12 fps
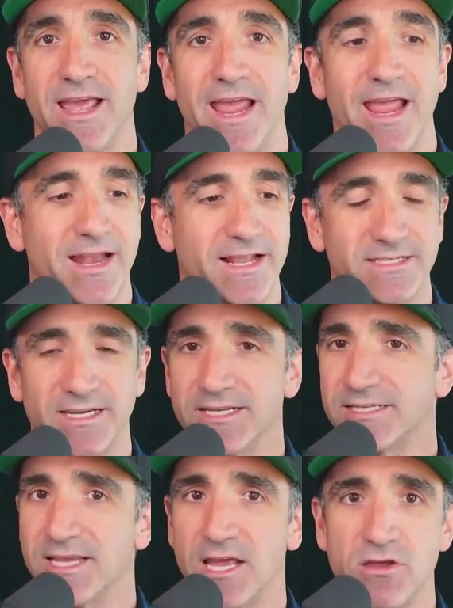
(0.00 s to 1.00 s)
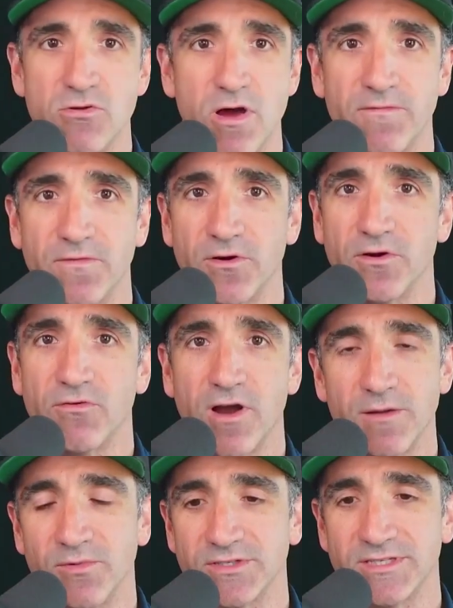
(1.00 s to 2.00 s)
And it's going to set you up for
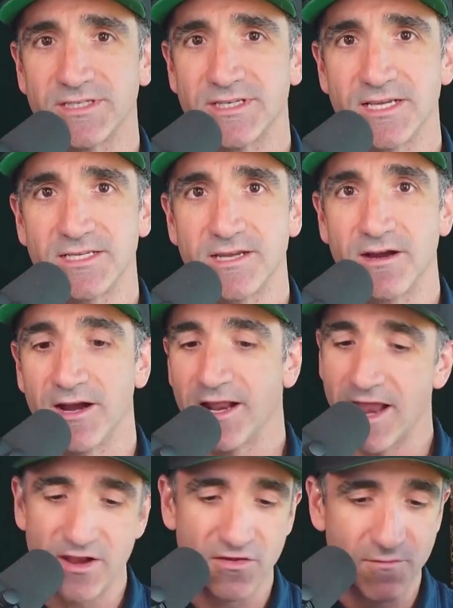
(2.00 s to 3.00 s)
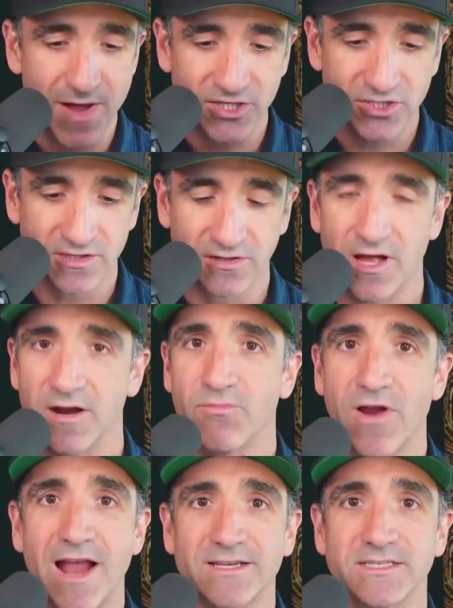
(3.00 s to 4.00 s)
incredible success, Garrett. And you've mentioned a lot of
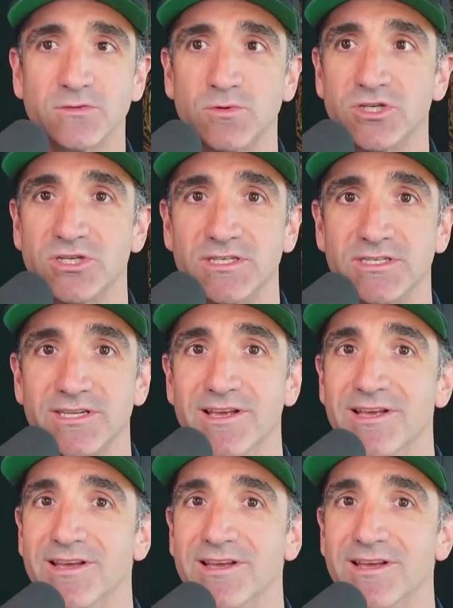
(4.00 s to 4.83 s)
practice, which is,